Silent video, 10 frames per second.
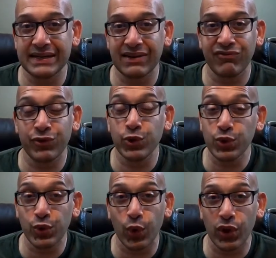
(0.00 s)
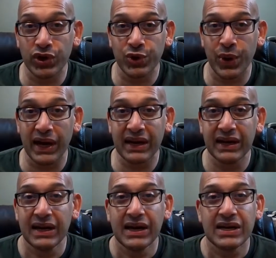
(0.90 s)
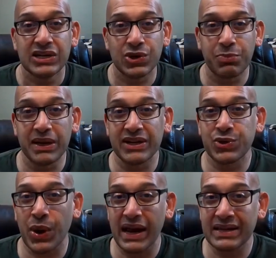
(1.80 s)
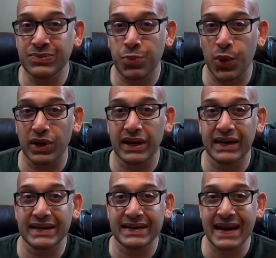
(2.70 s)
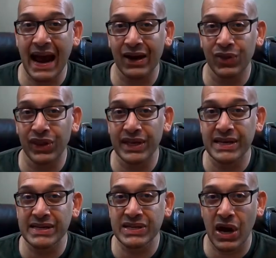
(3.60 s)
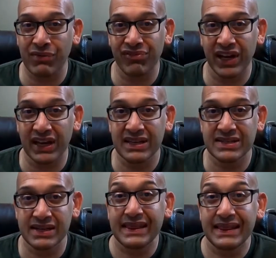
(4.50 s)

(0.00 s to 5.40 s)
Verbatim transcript: food or drink to be transported down the esophagus.